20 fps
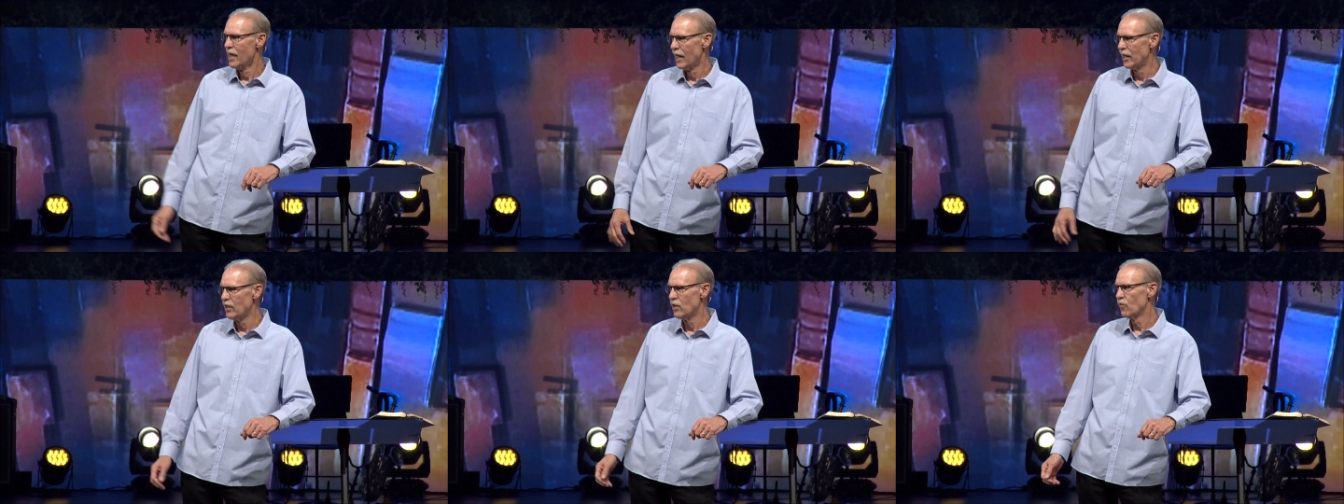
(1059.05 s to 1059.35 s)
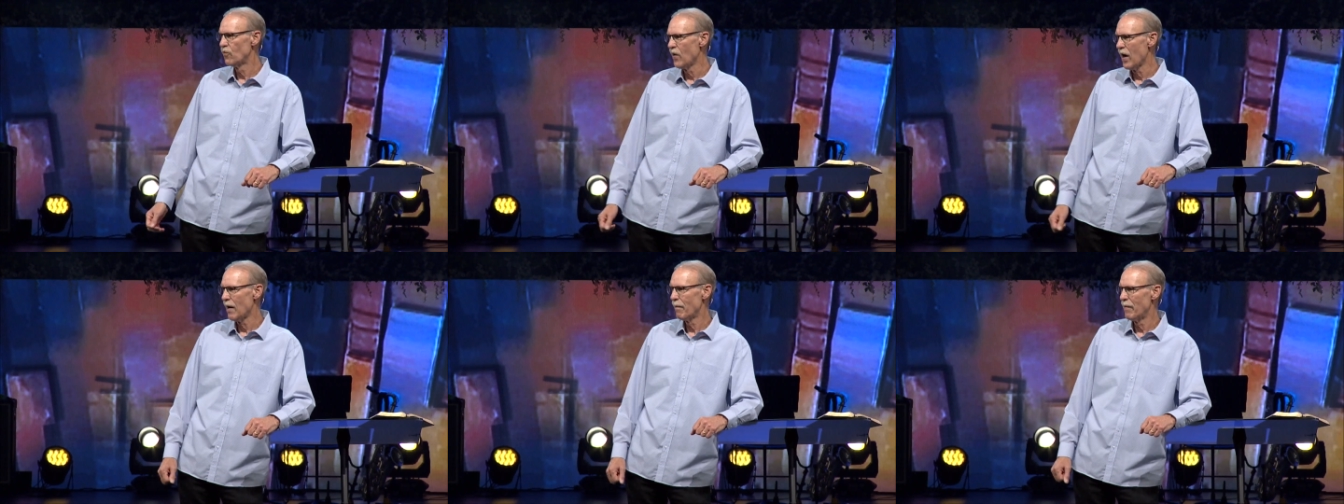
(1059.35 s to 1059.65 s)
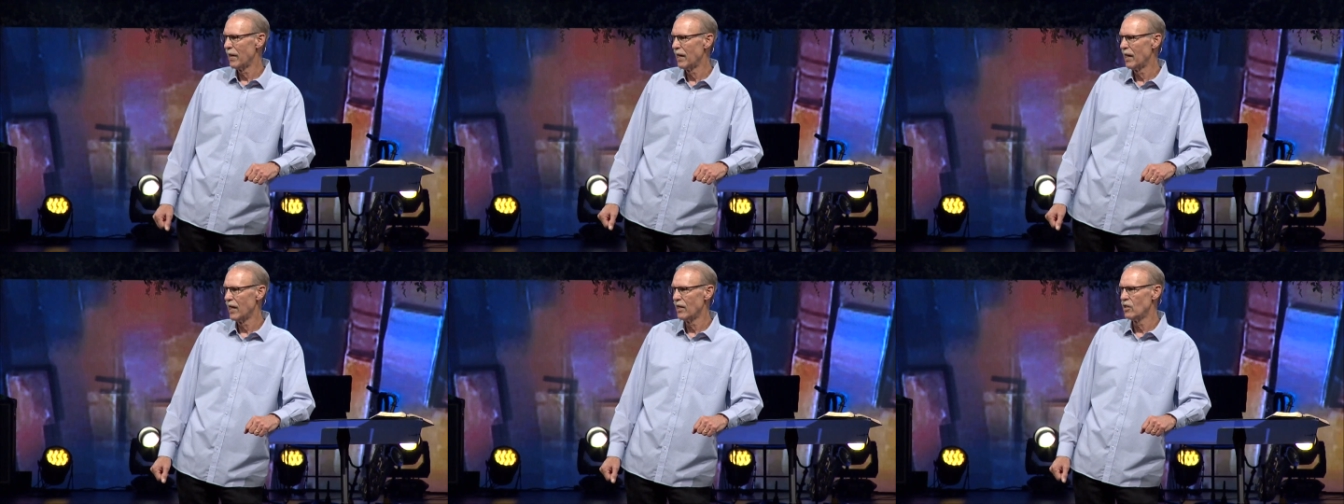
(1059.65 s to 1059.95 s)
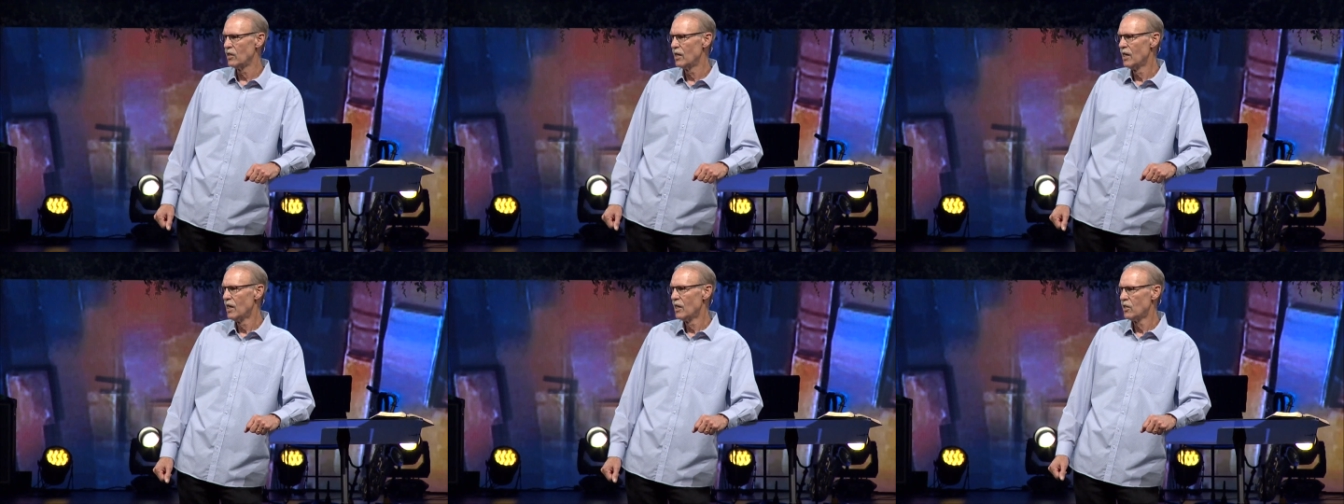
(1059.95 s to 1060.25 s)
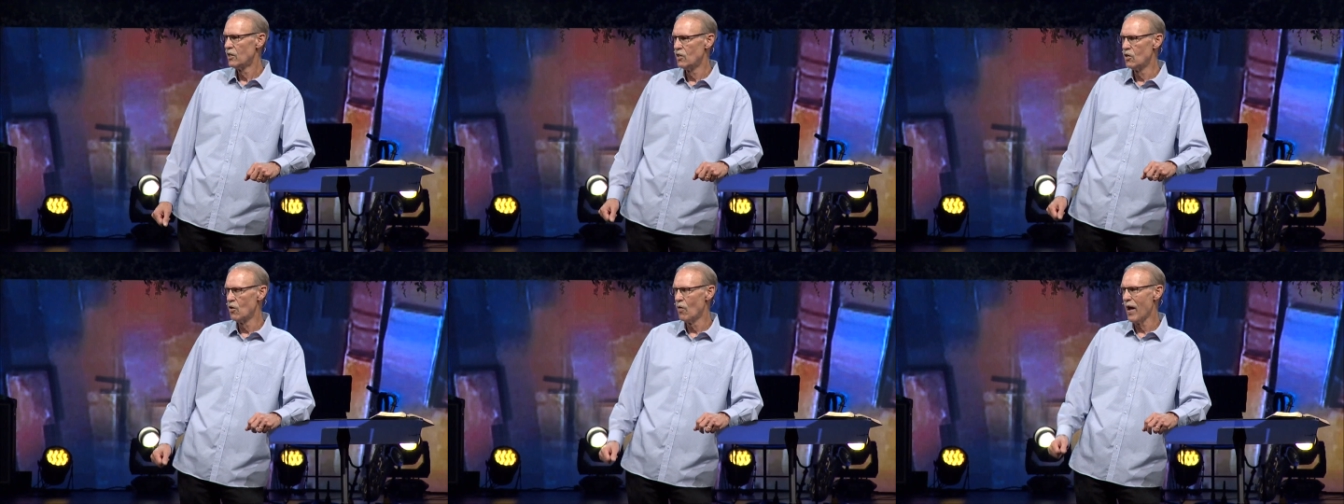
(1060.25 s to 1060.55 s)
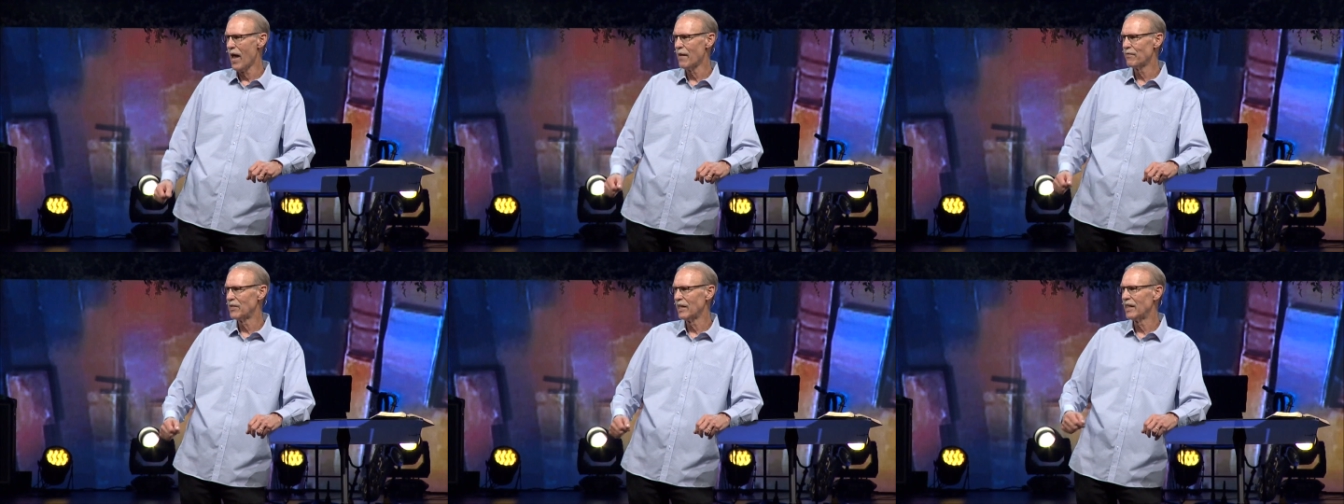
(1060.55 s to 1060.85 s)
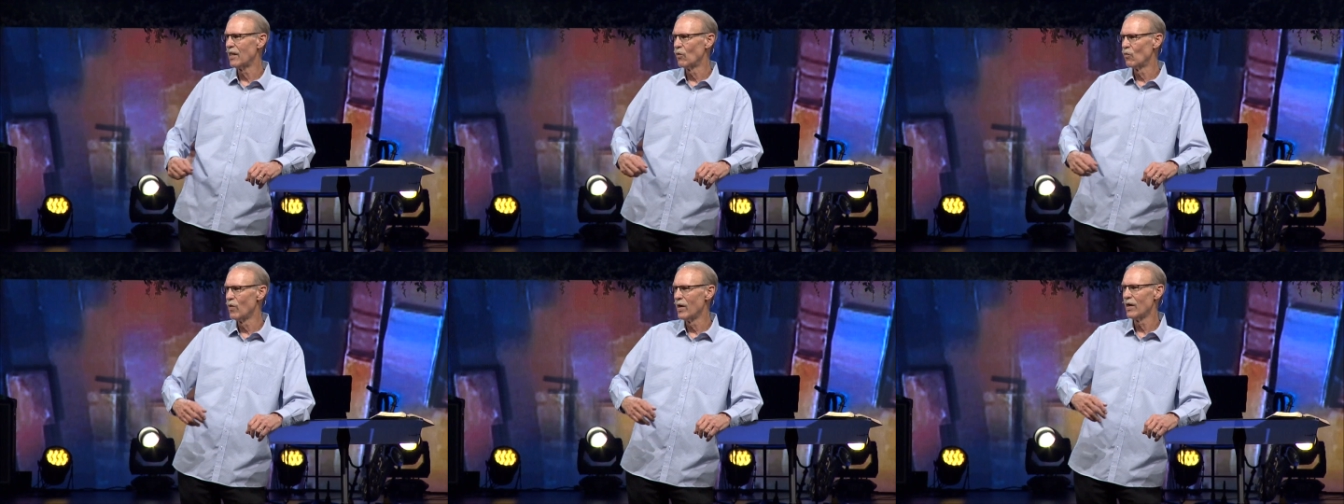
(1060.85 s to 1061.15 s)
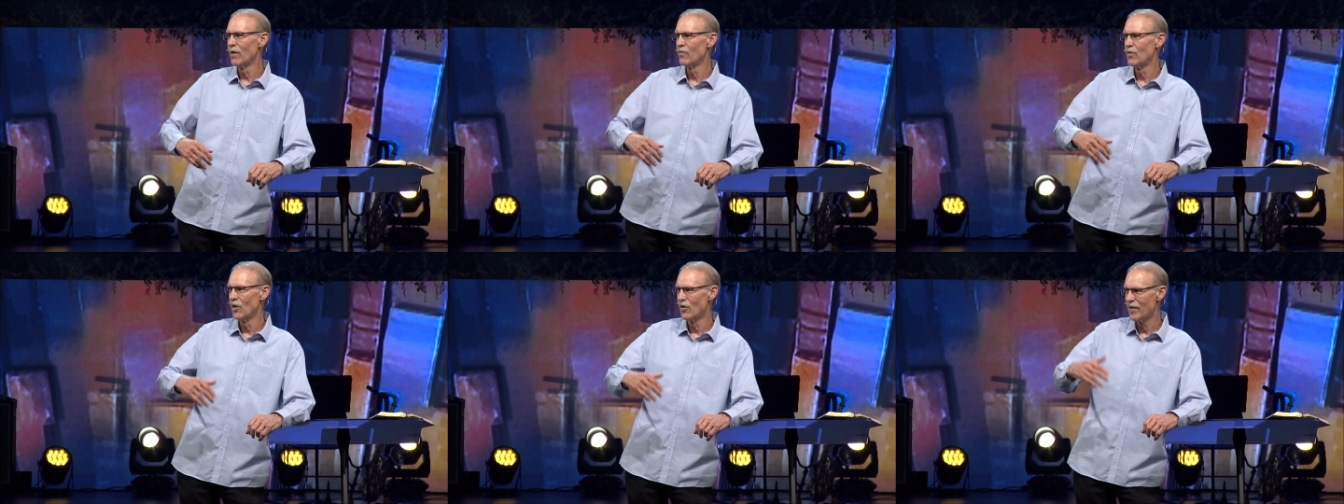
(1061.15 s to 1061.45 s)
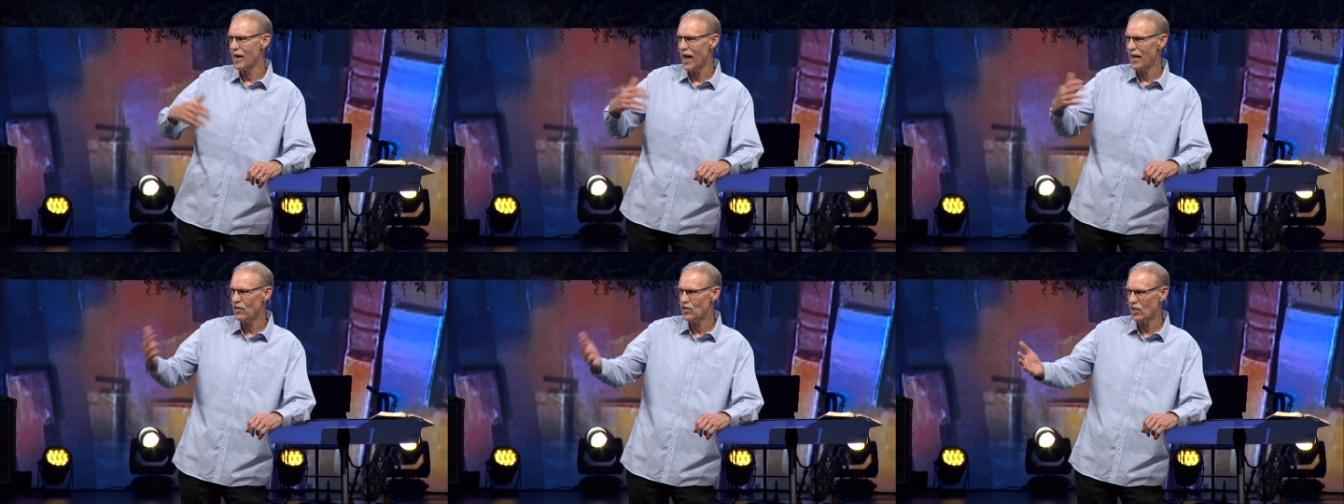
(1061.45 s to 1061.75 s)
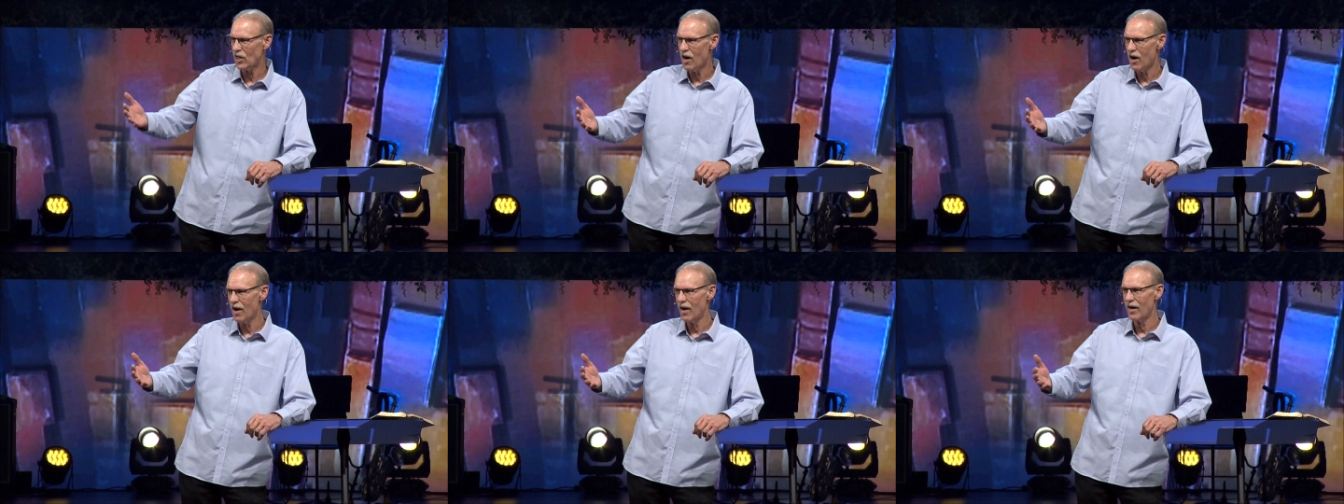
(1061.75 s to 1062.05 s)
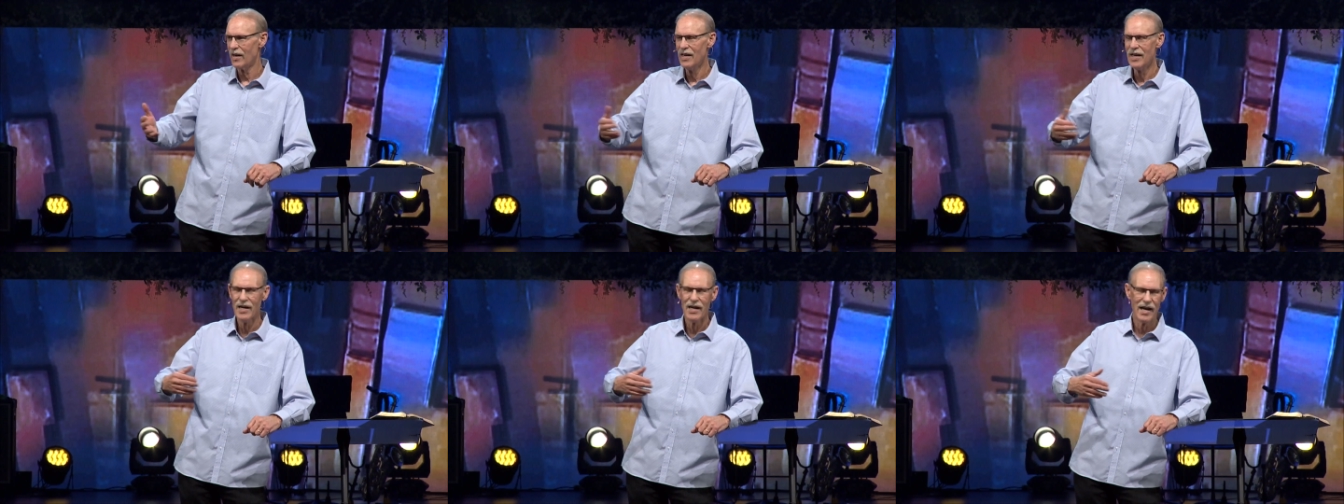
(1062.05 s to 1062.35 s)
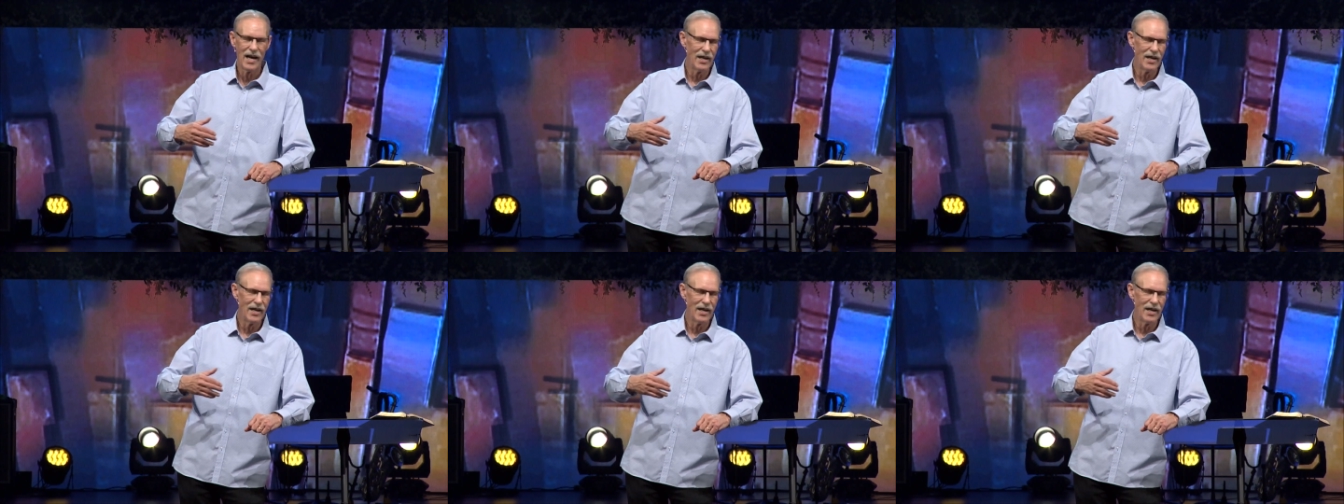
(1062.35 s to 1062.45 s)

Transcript: and you file and you have to get rid of your nice car,